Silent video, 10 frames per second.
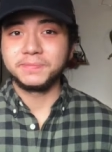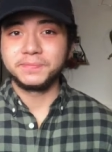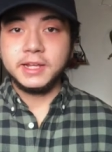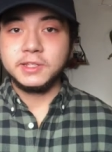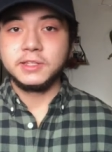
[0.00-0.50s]

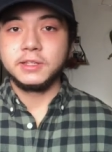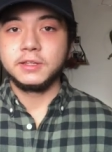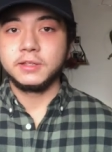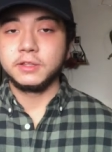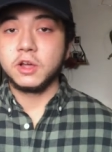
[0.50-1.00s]
Next,
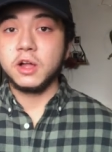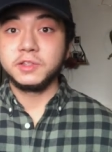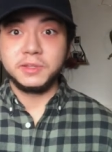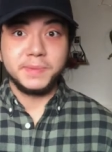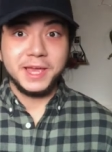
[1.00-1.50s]

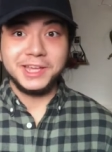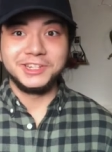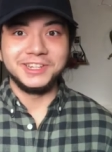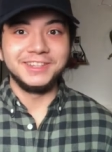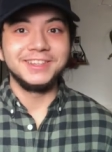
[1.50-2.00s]

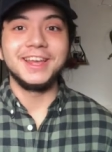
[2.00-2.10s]
constipation.